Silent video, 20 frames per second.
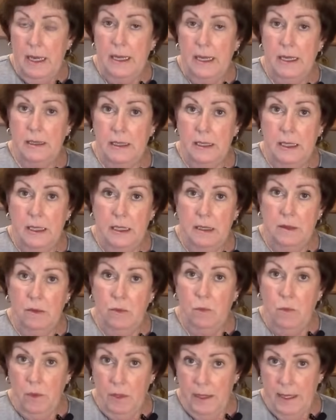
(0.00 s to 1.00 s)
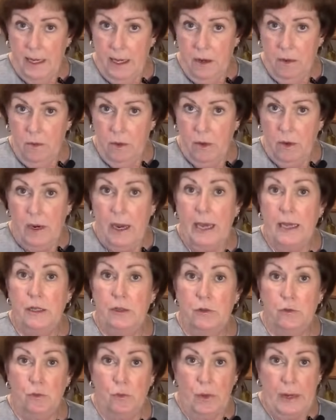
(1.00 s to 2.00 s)
At the end of 1 hour, I
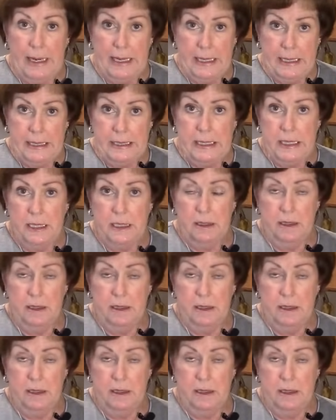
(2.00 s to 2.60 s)
drained